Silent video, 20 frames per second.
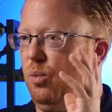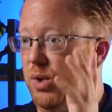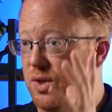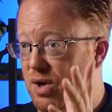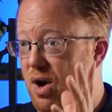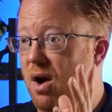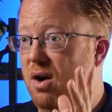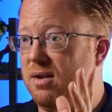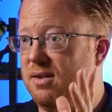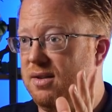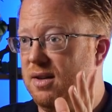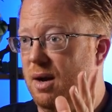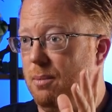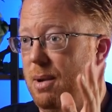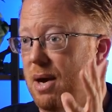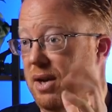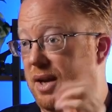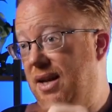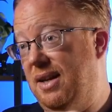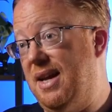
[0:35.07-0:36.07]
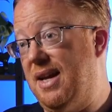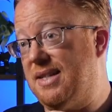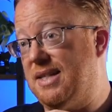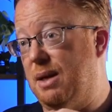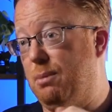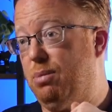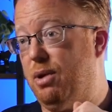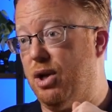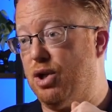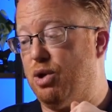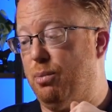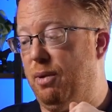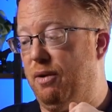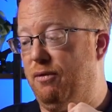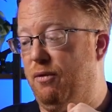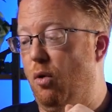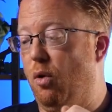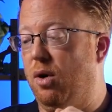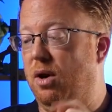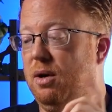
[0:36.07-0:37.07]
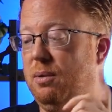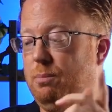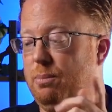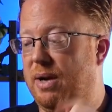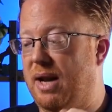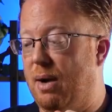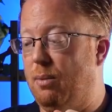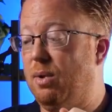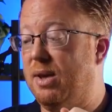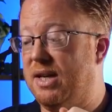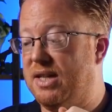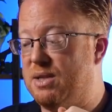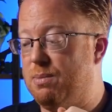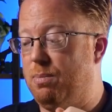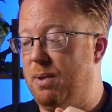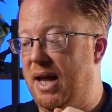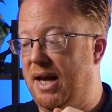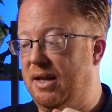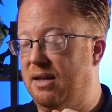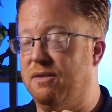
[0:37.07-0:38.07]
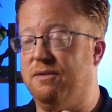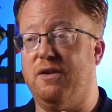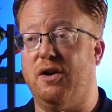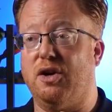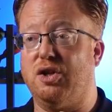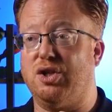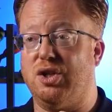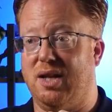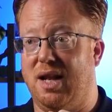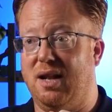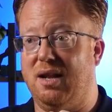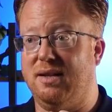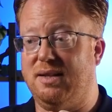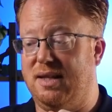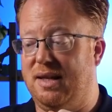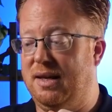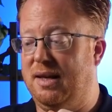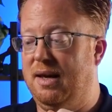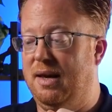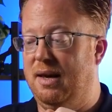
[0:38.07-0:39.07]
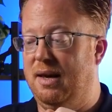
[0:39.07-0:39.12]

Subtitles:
We talked about indexing plunger before, but I will explain the functionality.